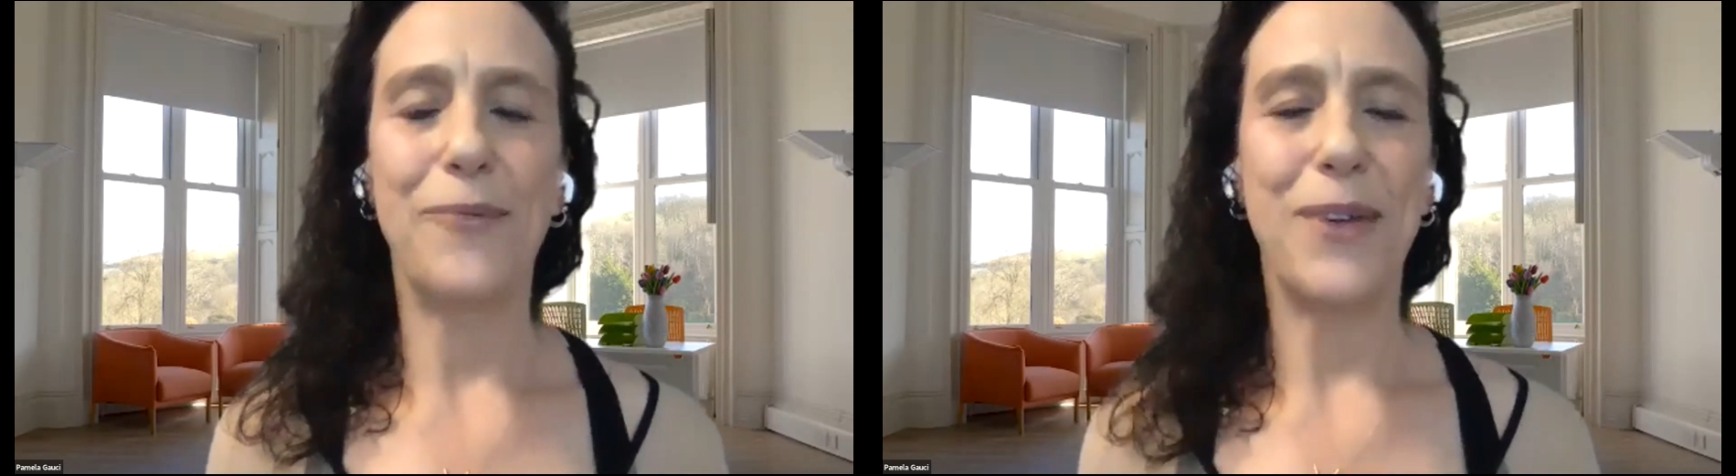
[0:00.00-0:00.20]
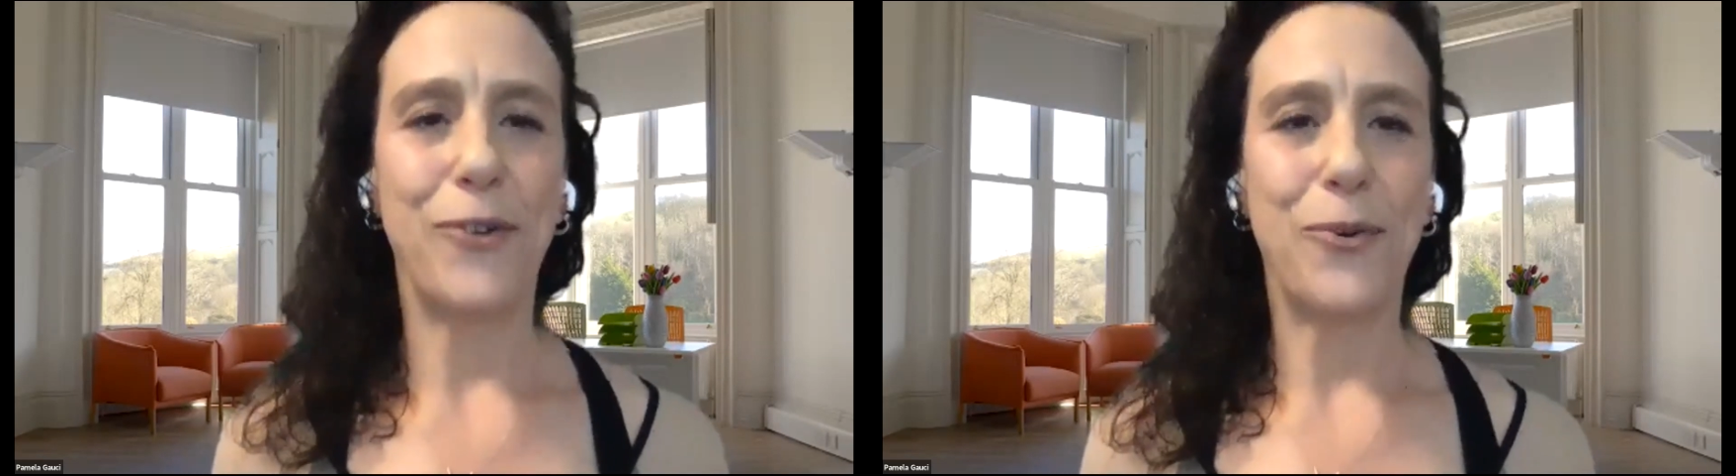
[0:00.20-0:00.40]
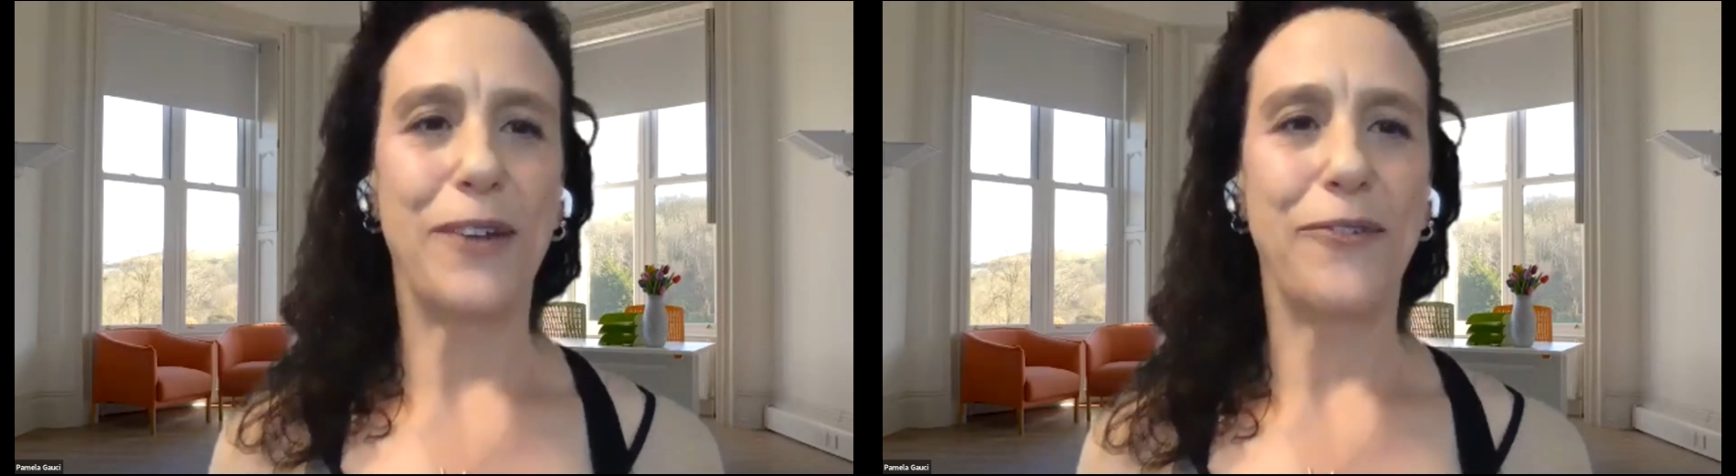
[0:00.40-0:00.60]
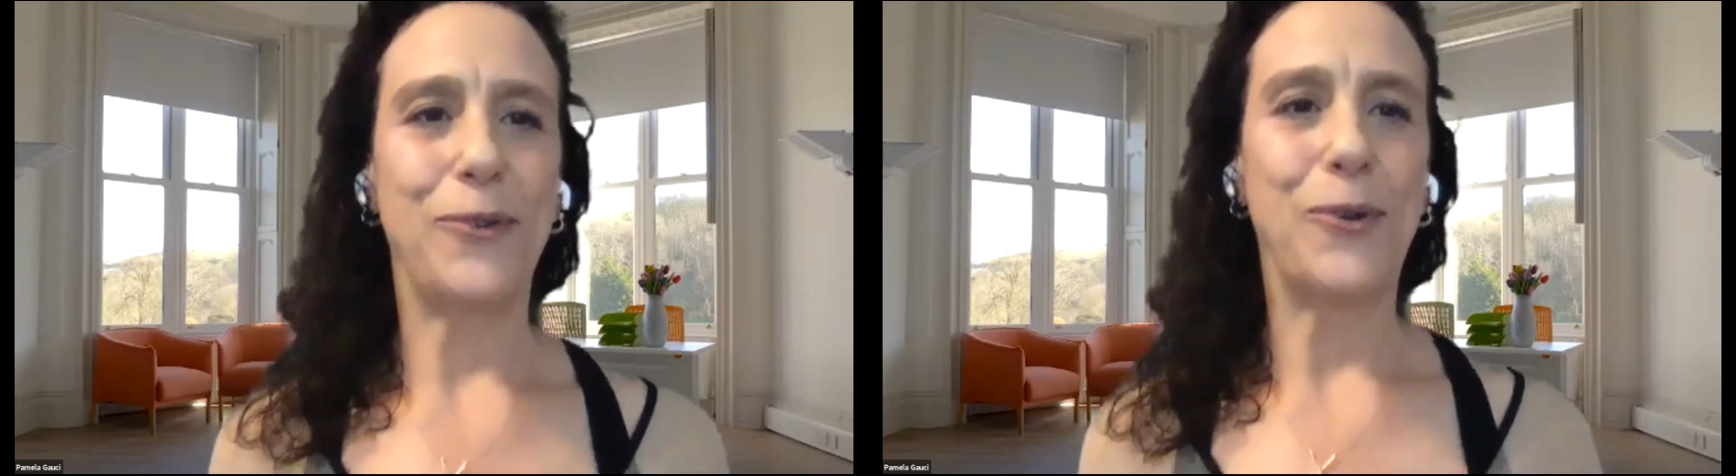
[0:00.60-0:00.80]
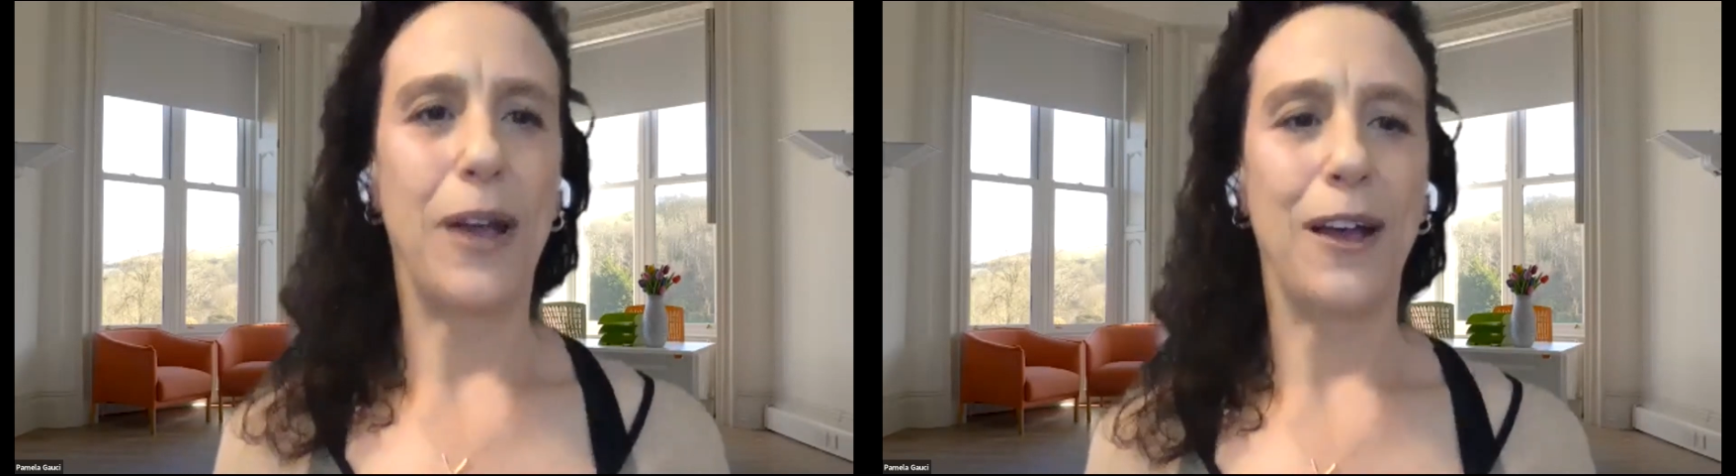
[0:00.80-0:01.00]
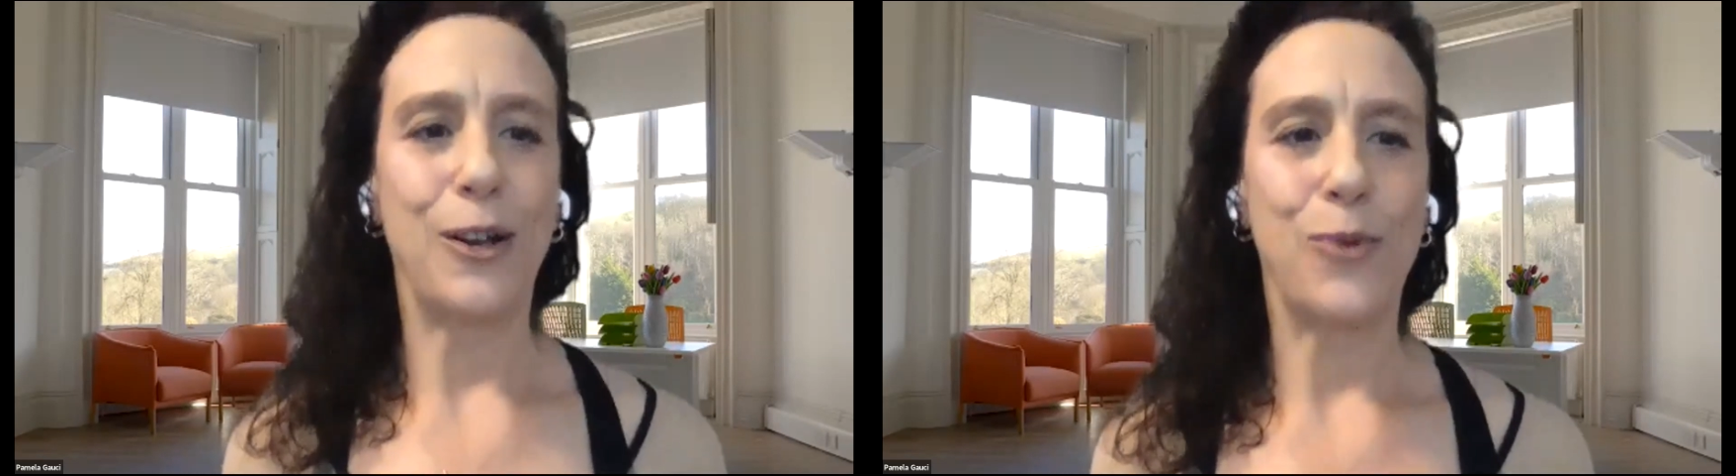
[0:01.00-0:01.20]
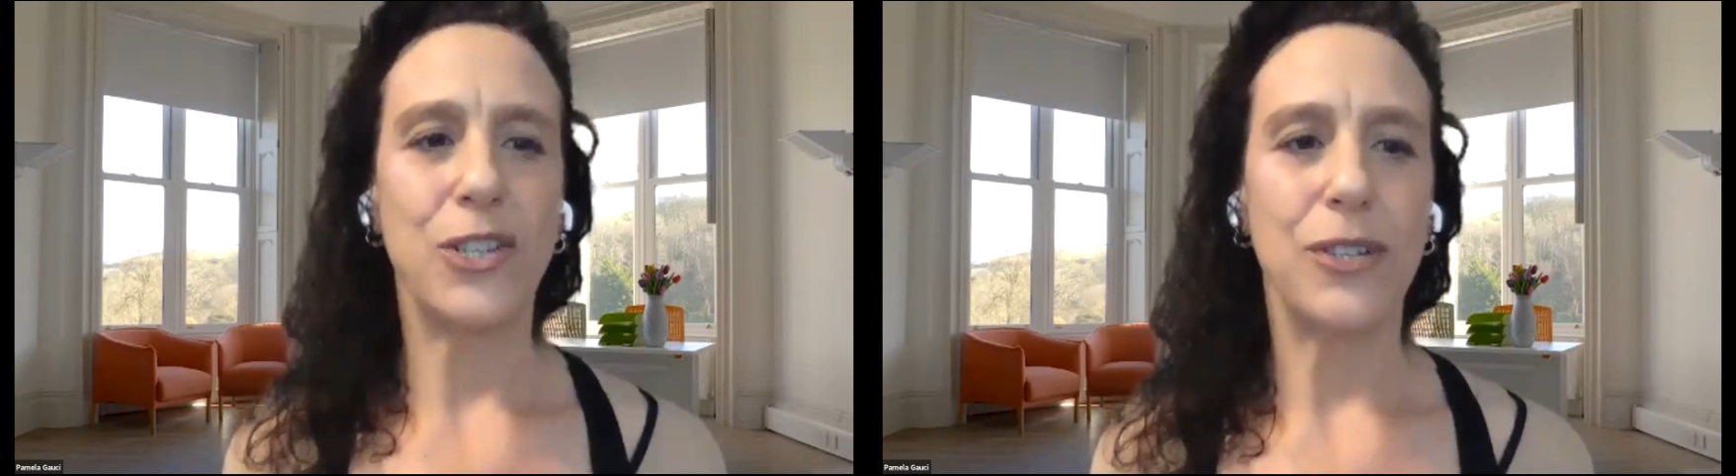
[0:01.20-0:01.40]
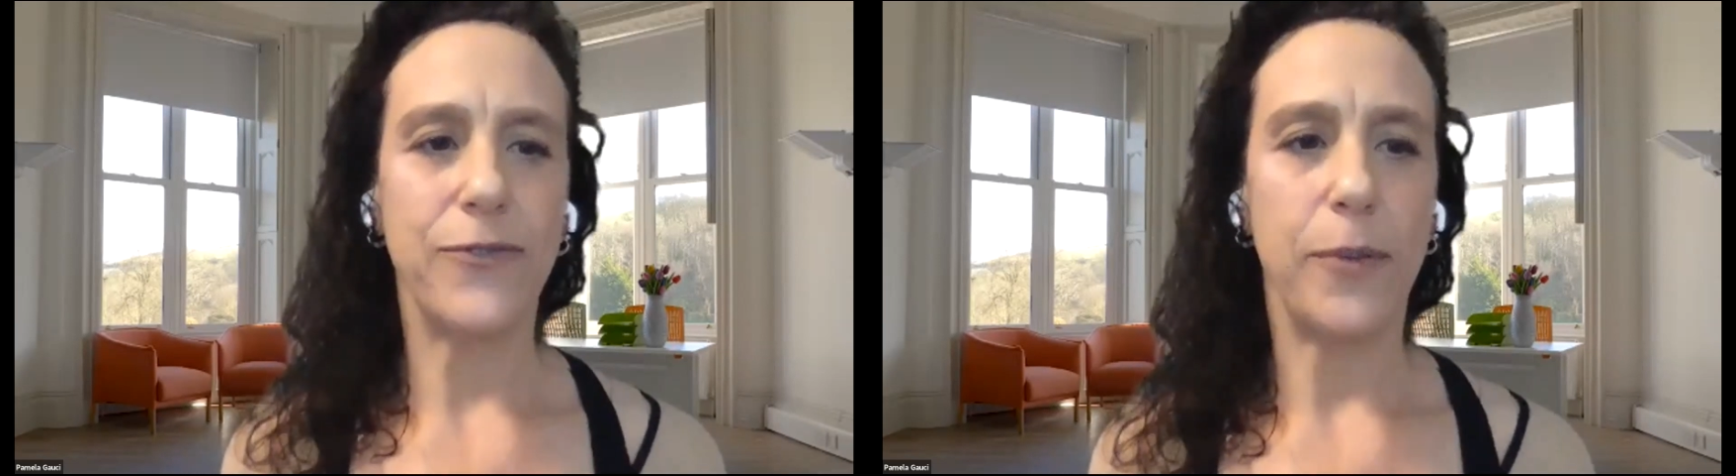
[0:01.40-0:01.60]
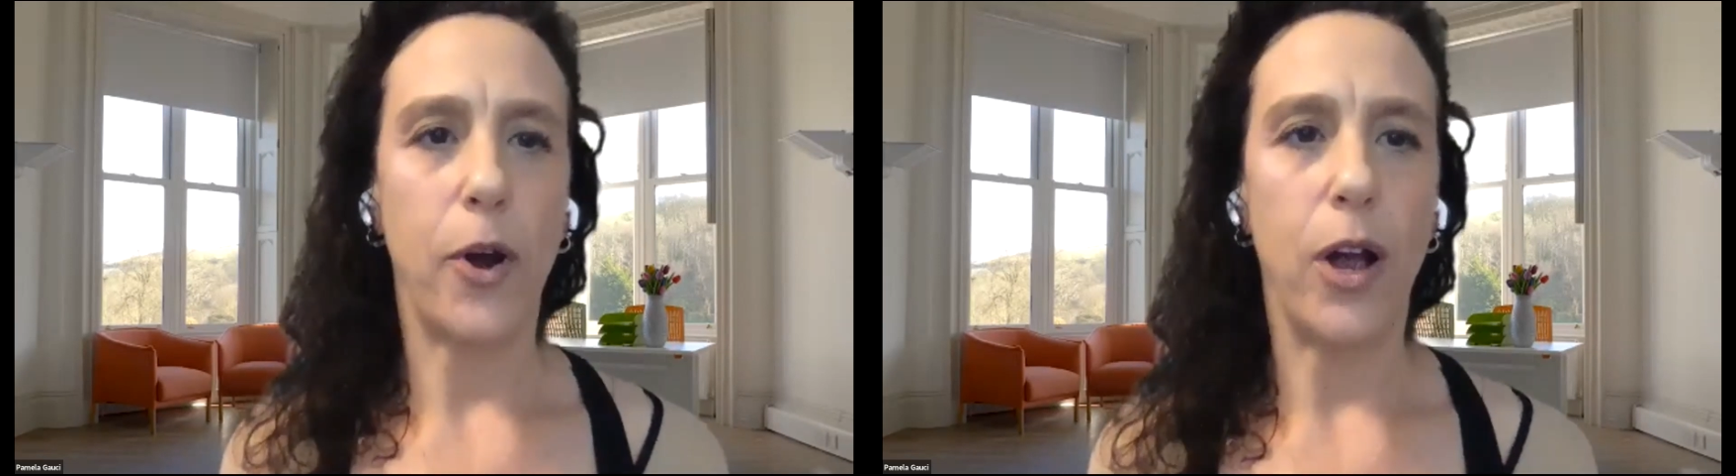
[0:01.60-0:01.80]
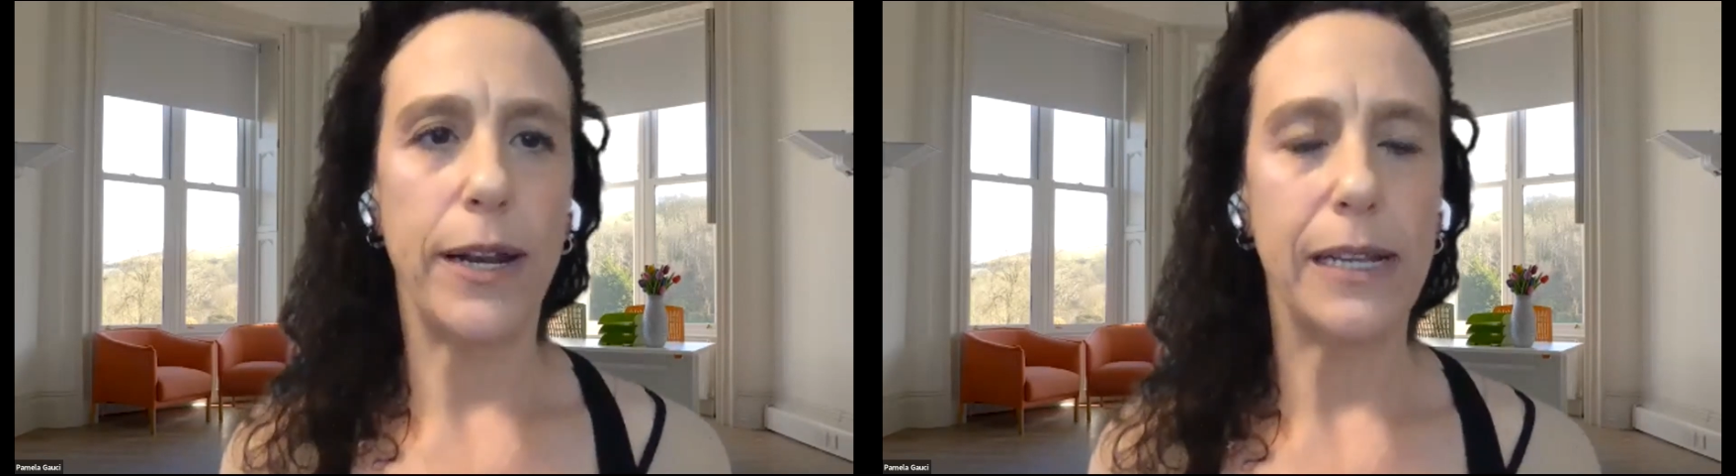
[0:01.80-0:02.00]
We have quite a few questions from
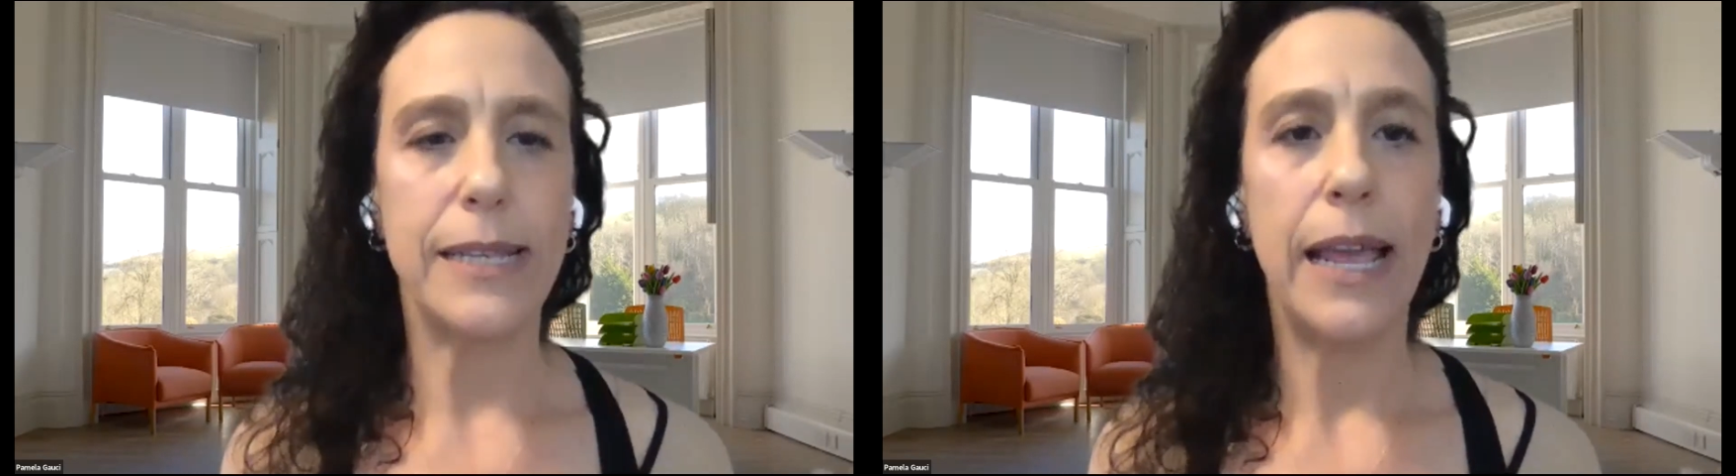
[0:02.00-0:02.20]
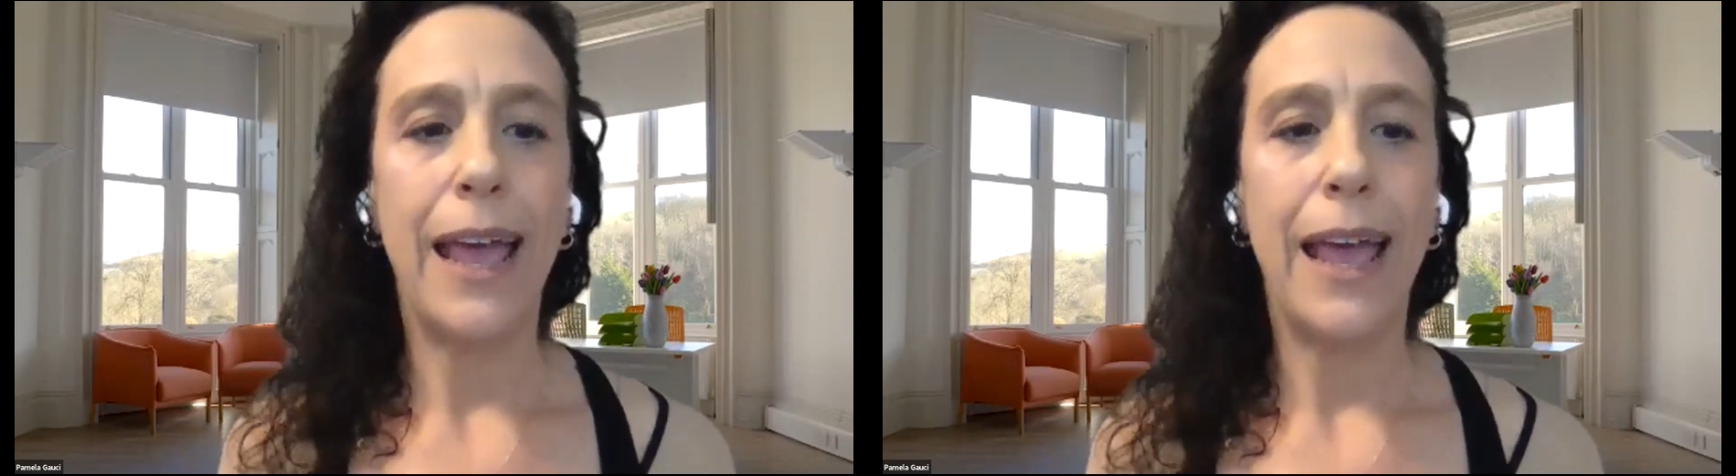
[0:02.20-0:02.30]
our audience.